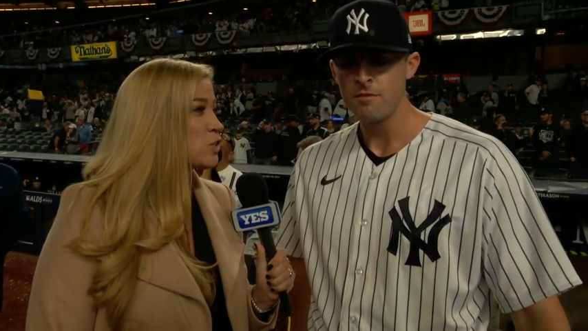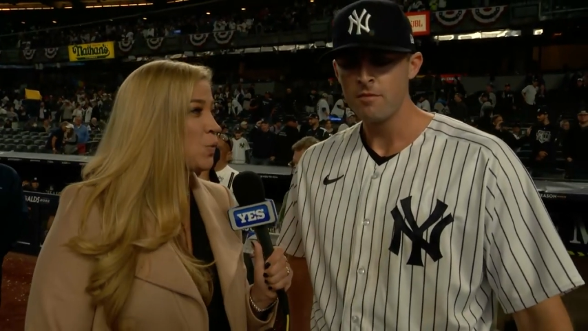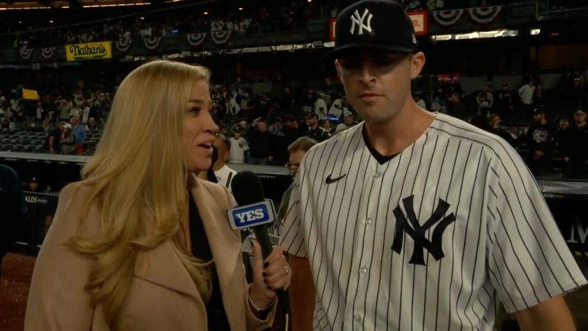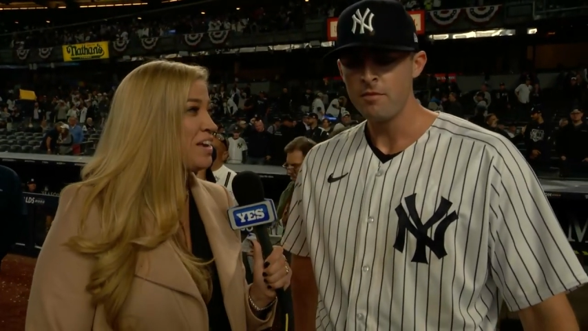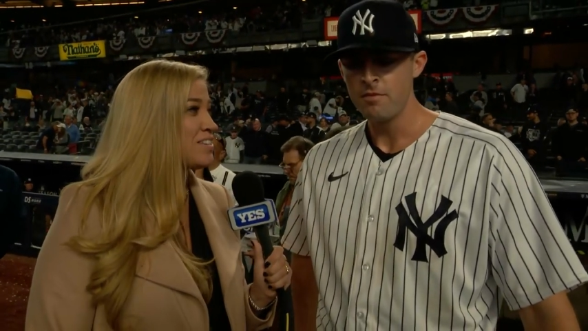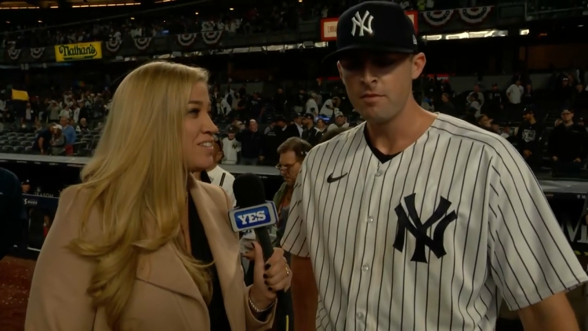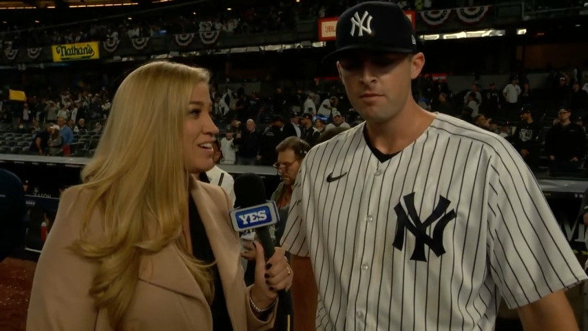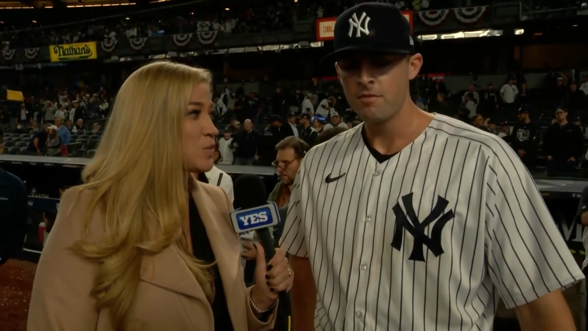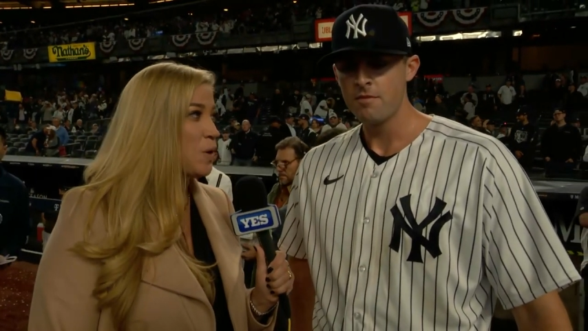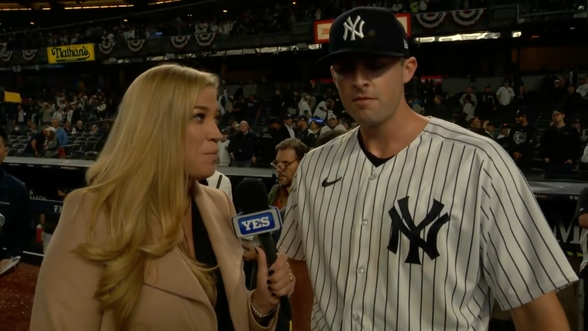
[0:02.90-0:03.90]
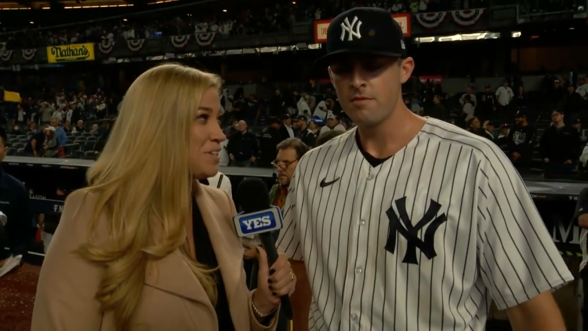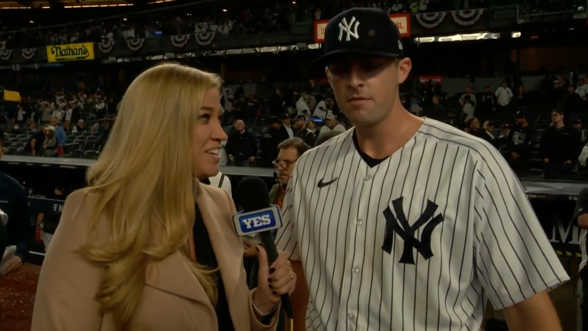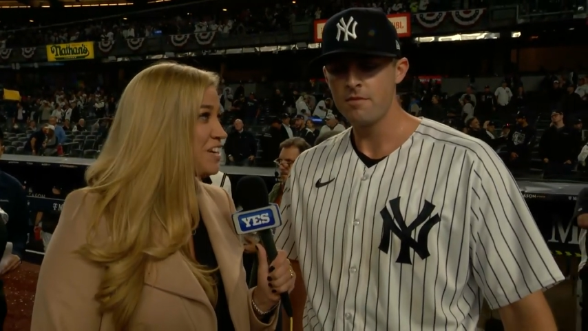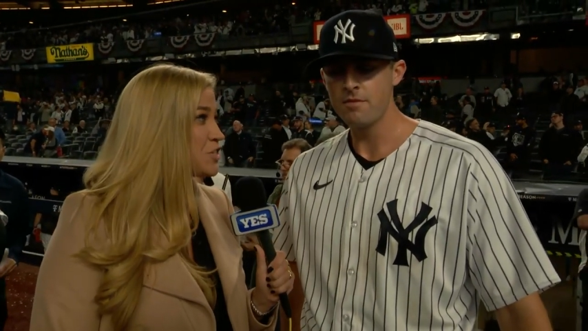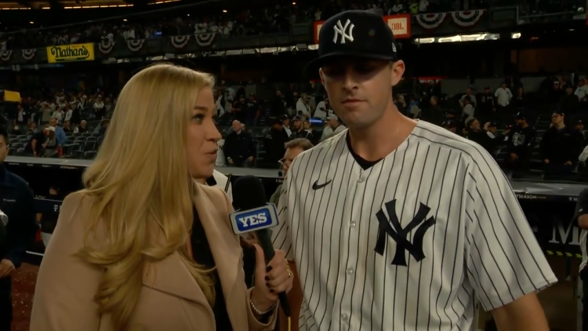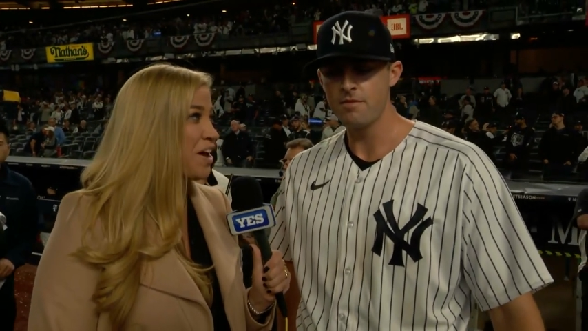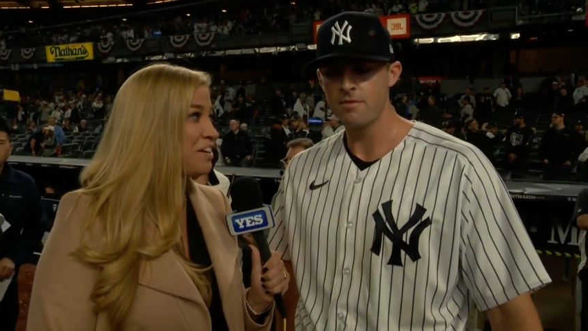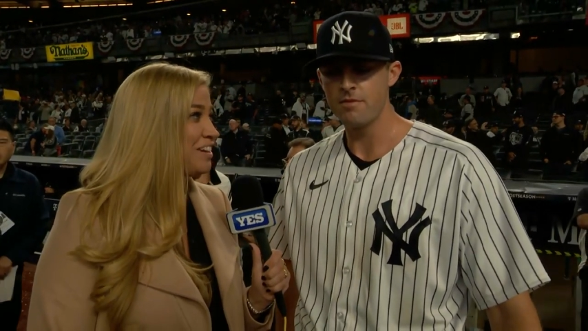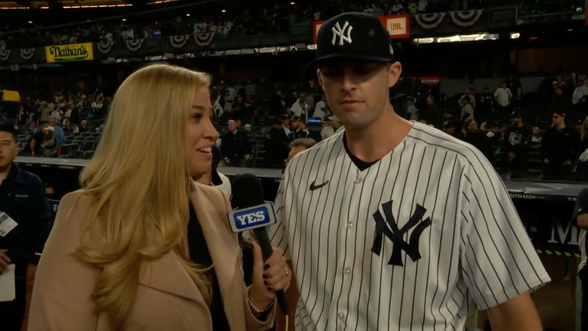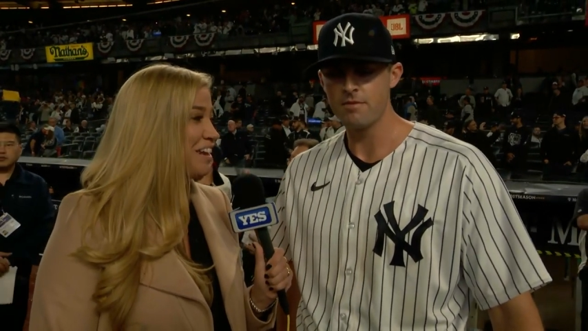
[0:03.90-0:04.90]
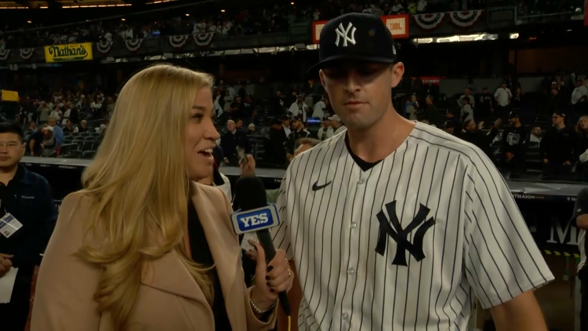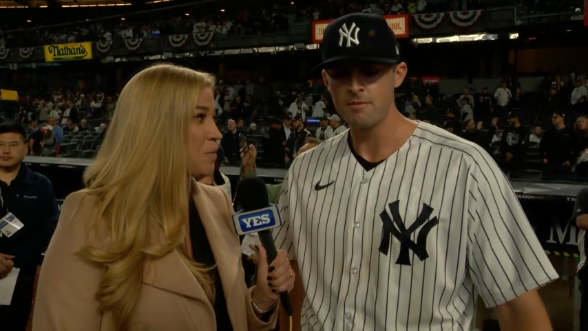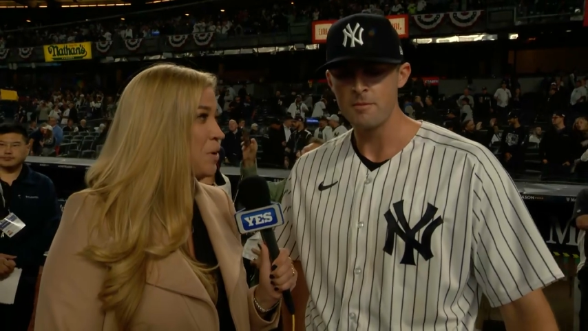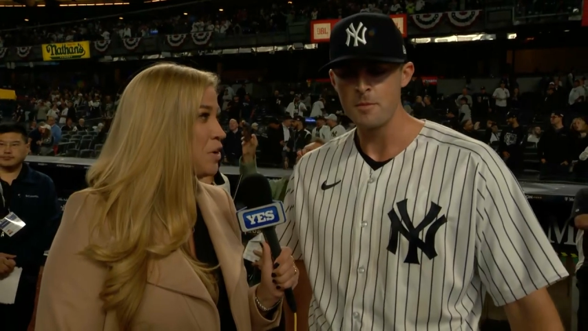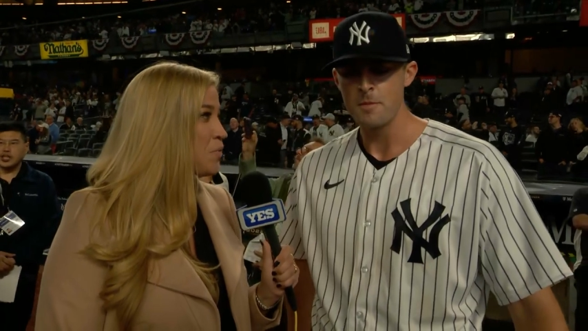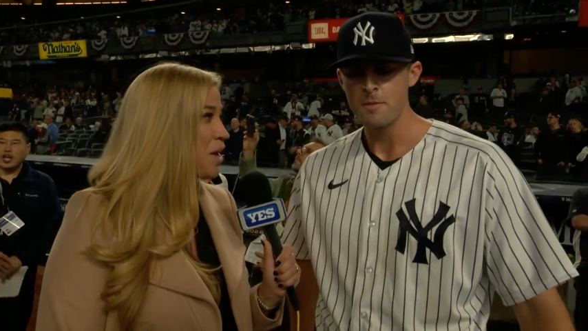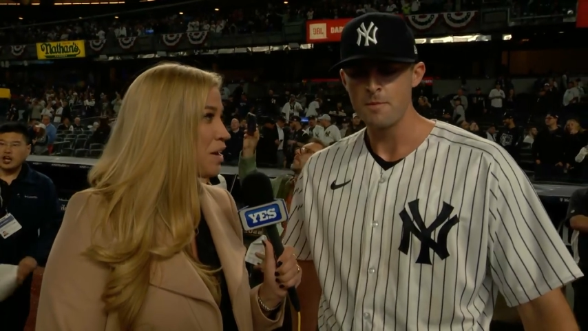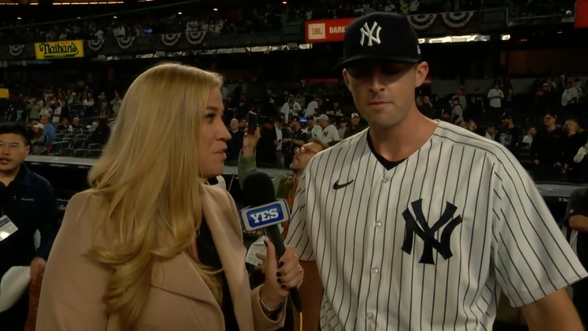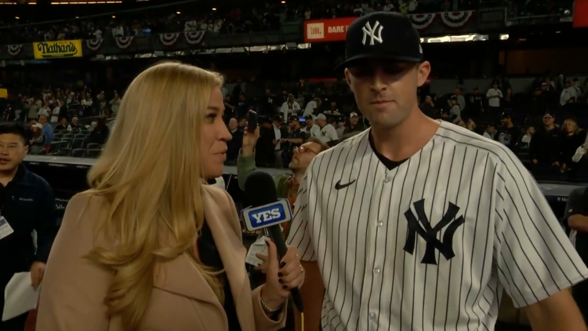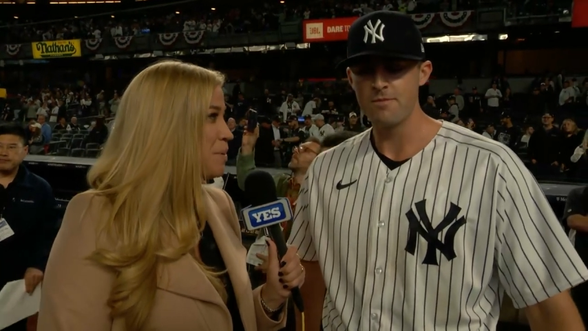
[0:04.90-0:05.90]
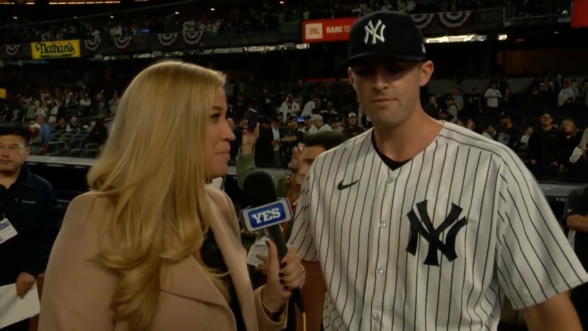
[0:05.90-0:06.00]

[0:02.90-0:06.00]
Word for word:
Speaker 1: twenty-sixth. What was the adrenaline like when you're running in from the